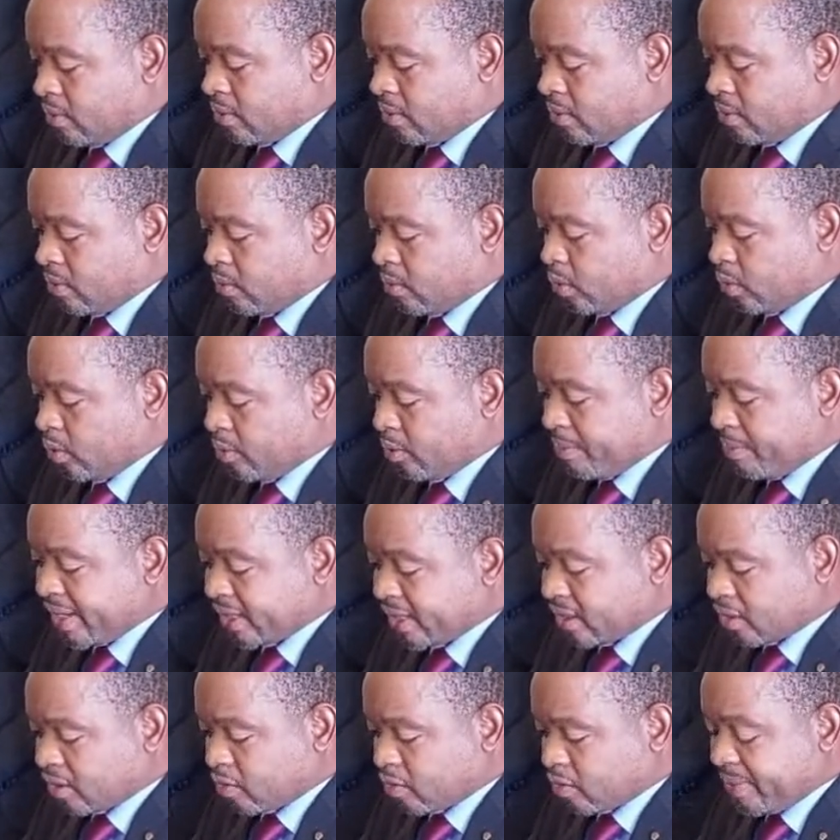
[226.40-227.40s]
We will make a
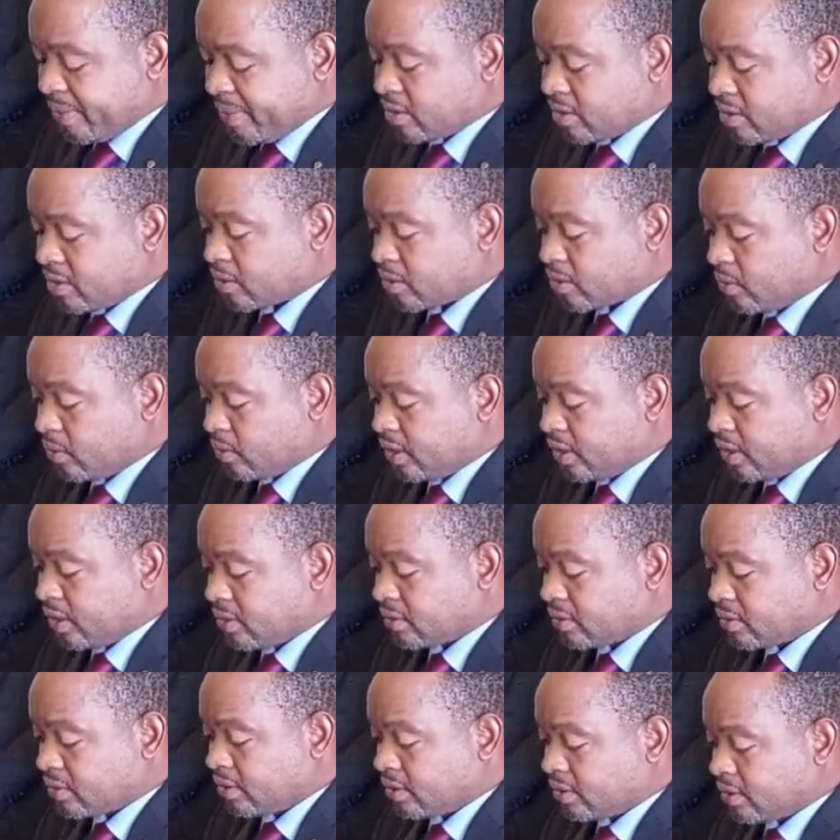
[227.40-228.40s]
comment on
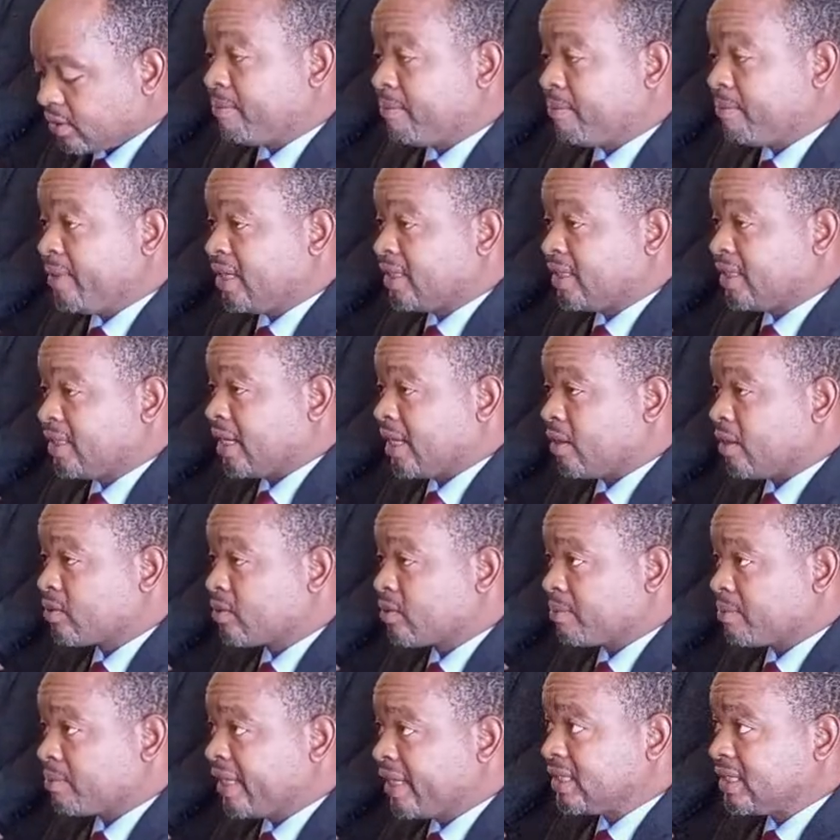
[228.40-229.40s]
the cabinet announcement.